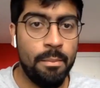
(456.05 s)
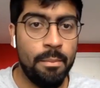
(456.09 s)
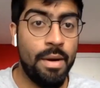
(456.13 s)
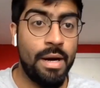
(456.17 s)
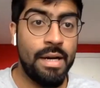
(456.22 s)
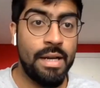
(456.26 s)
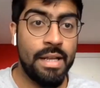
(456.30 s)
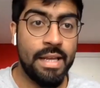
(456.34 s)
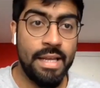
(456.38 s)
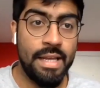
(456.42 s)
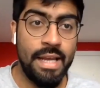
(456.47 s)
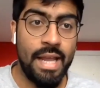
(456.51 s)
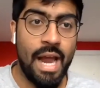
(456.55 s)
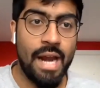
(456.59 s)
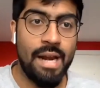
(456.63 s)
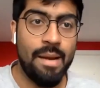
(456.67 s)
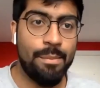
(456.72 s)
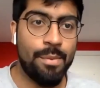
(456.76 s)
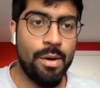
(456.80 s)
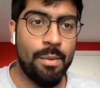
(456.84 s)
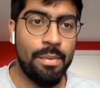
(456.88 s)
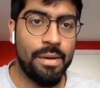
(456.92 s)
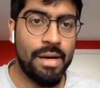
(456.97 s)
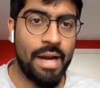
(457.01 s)
But he
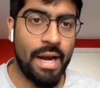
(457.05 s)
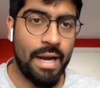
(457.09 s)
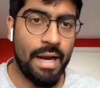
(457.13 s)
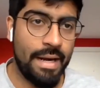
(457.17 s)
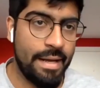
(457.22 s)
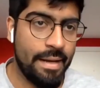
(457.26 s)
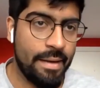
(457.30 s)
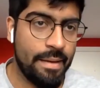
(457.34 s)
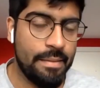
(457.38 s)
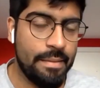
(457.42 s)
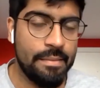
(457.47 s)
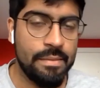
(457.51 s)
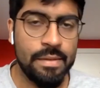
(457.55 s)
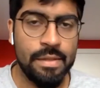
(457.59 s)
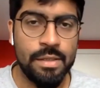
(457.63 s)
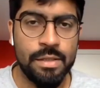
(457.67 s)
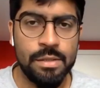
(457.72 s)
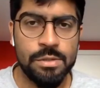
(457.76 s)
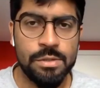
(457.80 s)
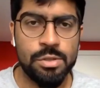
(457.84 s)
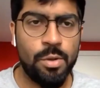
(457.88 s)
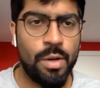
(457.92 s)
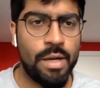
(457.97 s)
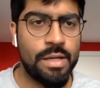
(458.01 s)
had a proper idea.
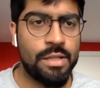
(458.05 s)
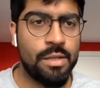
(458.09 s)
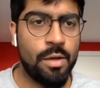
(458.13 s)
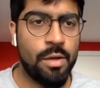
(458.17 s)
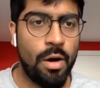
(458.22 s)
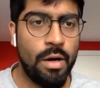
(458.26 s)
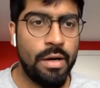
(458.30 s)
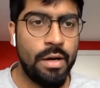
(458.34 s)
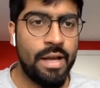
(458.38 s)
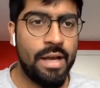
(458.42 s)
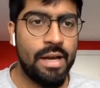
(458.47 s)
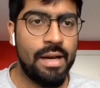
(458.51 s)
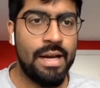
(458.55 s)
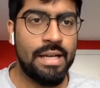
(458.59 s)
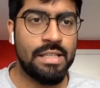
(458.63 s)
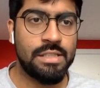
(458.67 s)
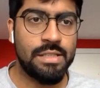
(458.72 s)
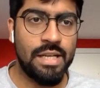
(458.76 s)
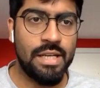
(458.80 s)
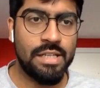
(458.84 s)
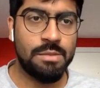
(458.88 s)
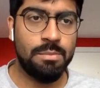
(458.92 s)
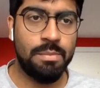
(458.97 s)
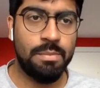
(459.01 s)
So I thought, yeah,
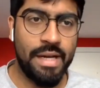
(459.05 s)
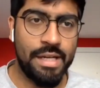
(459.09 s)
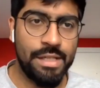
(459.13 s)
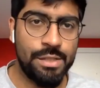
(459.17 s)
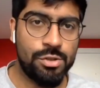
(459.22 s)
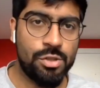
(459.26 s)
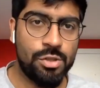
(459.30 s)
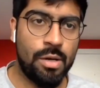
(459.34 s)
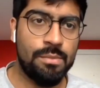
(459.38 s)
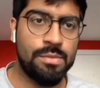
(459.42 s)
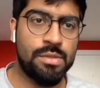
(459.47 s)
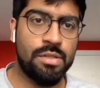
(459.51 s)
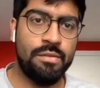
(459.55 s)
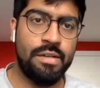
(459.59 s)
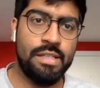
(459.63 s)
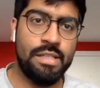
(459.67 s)
let's brainstorm.